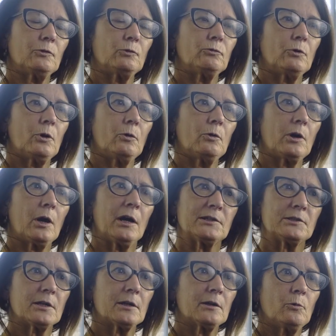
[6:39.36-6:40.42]
we have a
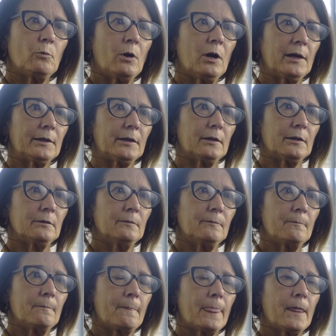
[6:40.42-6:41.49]
role kaitaka
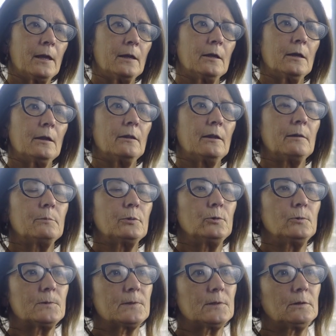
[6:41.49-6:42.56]
waenga, and
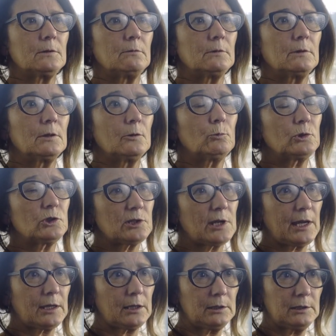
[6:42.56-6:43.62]
that person
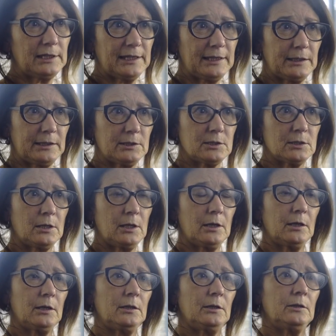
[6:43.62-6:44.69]
would take a
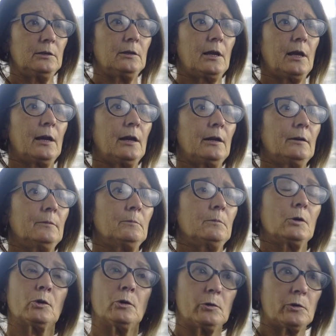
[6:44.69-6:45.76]
lead in
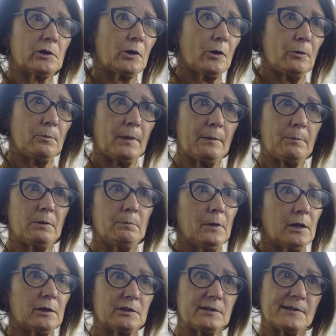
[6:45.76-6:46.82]
kura
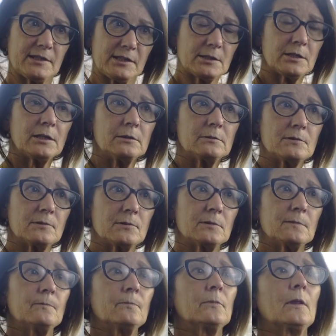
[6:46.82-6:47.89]
kaupapa Māori
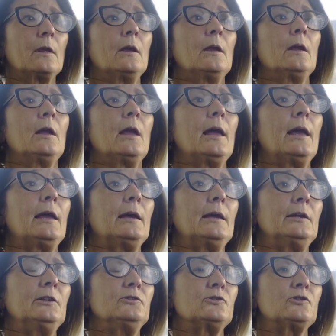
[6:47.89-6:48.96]
settings,
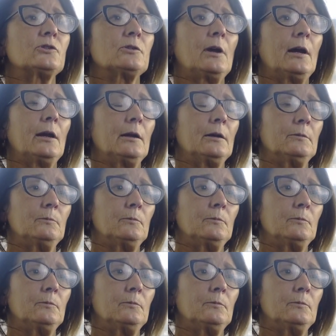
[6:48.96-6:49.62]
and